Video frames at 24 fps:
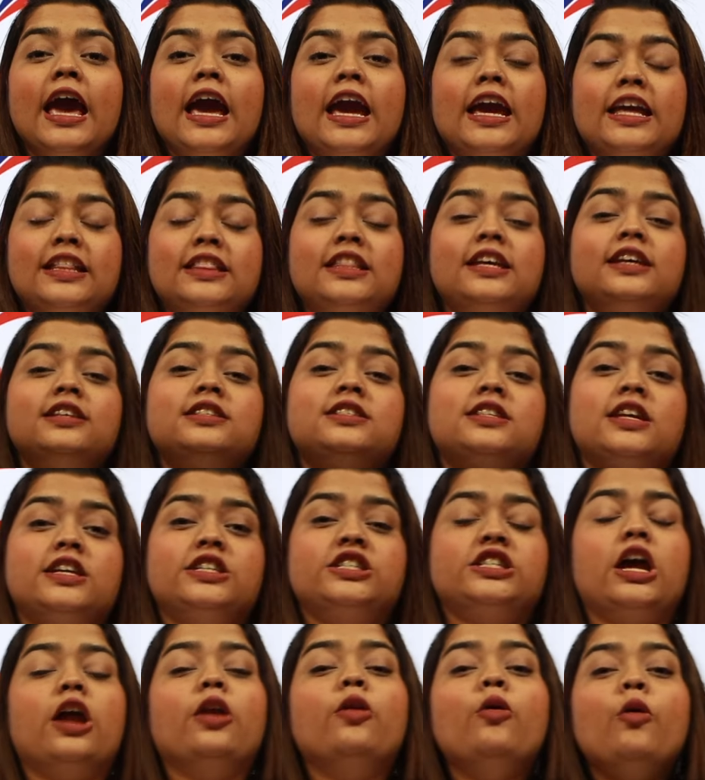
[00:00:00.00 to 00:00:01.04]
In this
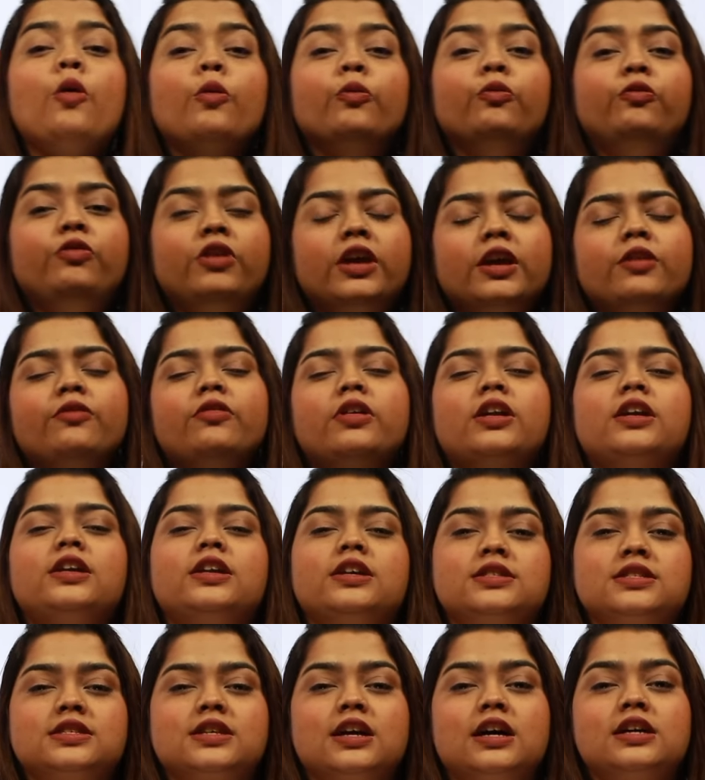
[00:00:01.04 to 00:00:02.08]
session, we will
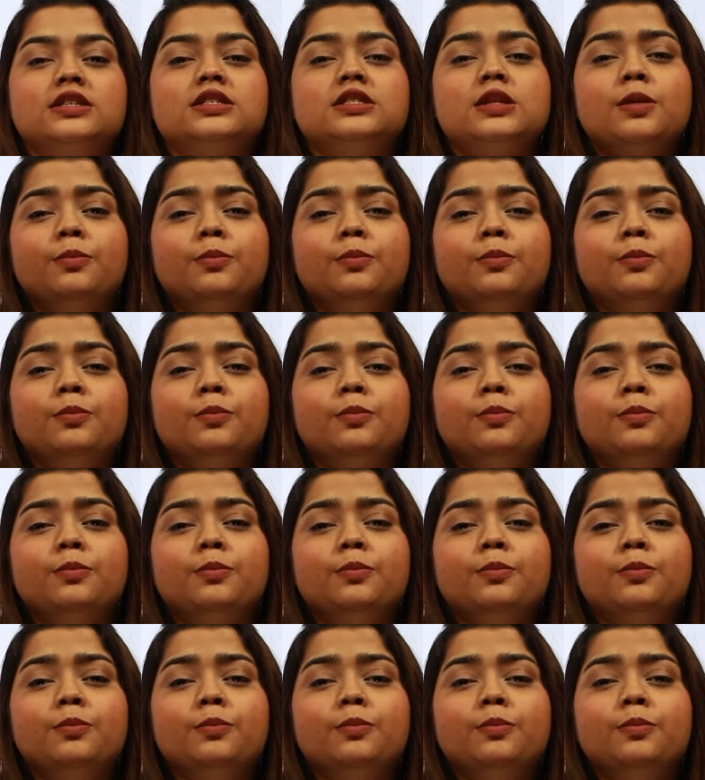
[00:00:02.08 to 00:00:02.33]
discuss